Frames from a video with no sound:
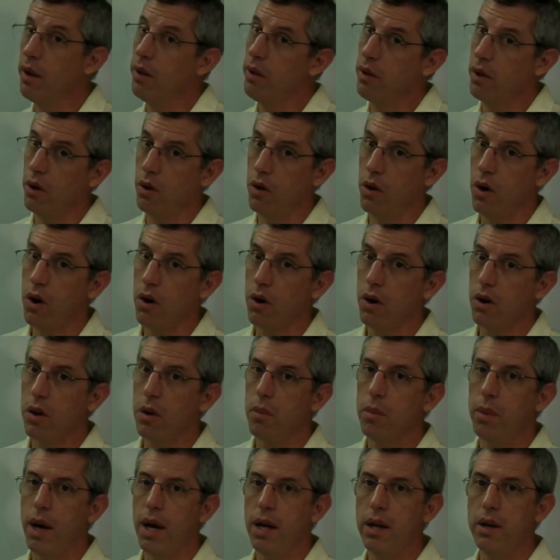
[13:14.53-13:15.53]
The longer the
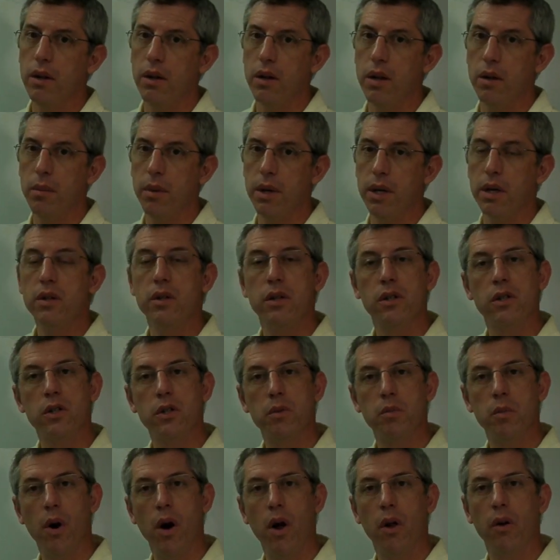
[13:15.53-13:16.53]
pendulum is, the
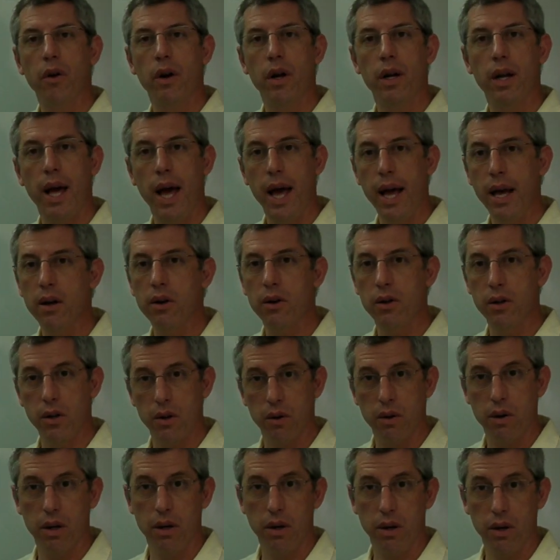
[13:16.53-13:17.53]
smaller an angle
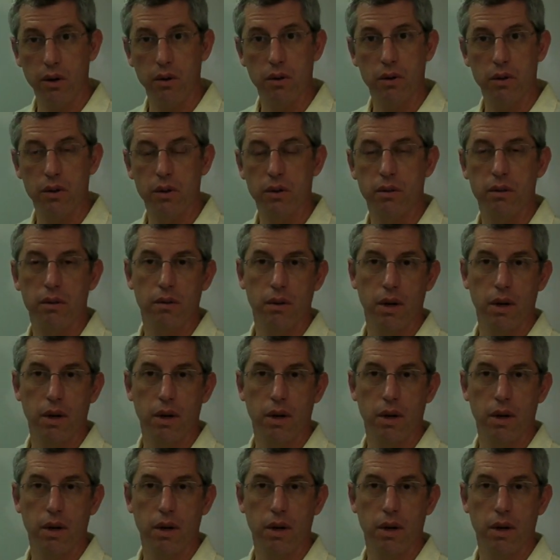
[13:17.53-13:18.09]
you can use.